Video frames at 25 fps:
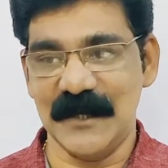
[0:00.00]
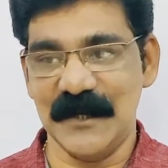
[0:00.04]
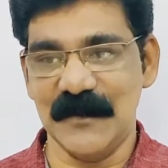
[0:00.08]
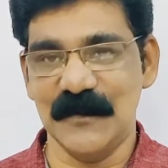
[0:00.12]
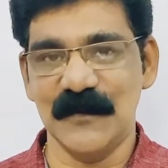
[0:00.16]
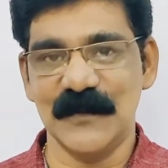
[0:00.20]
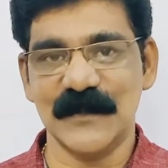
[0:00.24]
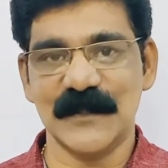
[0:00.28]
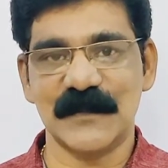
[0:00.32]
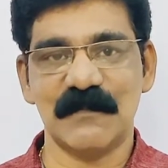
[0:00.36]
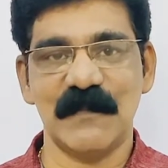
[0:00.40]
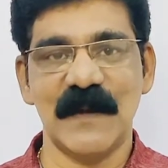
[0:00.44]

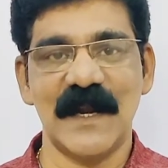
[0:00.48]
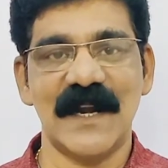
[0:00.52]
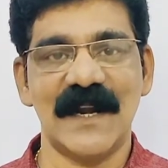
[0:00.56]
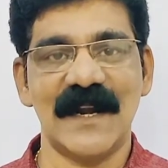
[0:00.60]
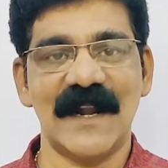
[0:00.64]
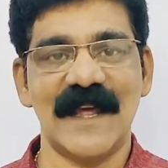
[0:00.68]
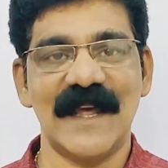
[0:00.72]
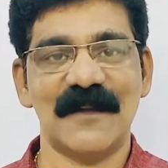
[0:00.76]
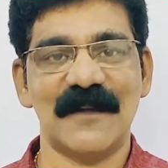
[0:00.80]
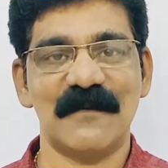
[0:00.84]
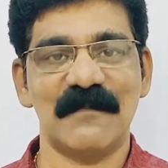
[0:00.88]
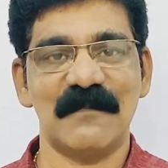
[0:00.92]
you smell
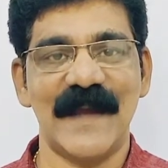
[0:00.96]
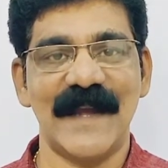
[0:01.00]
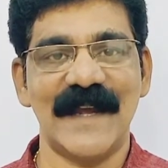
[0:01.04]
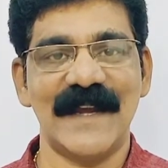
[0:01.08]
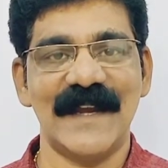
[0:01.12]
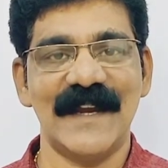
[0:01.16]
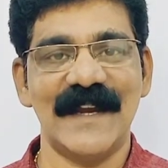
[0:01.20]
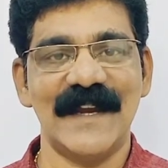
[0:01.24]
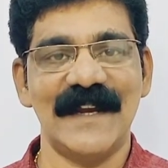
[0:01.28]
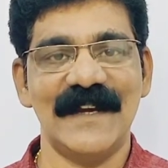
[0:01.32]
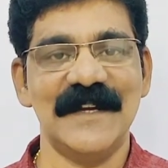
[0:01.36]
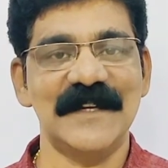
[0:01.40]
like
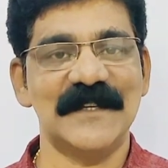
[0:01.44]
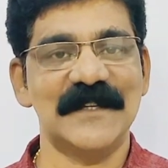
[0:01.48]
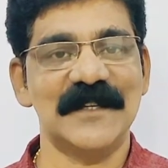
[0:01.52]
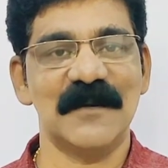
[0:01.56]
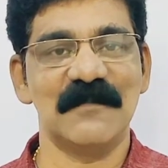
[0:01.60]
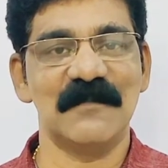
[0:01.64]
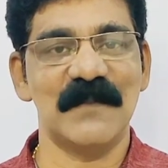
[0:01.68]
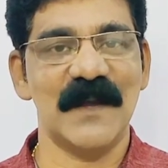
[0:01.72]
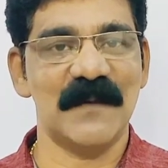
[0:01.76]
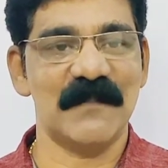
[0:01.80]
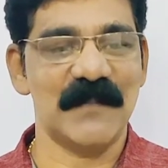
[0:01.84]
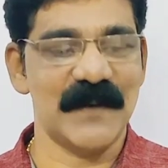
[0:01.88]
my
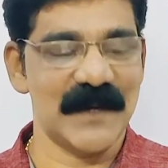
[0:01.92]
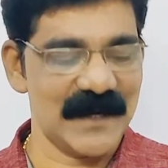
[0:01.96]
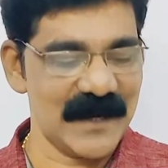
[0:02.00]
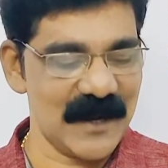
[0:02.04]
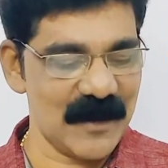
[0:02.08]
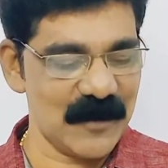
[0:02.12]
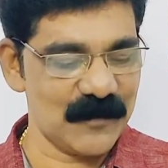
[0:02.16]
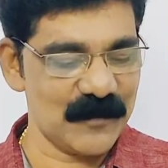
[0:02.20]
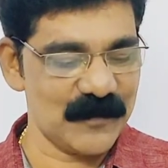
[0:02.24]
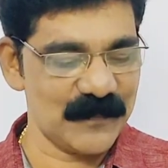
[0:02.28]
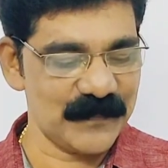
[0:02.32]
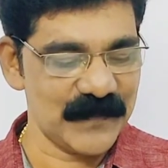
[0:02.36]
little baby
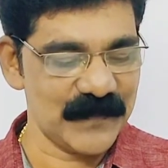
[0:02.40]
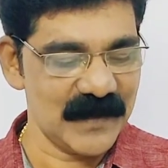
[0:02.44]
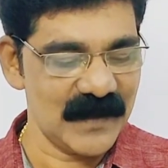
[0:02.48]
now.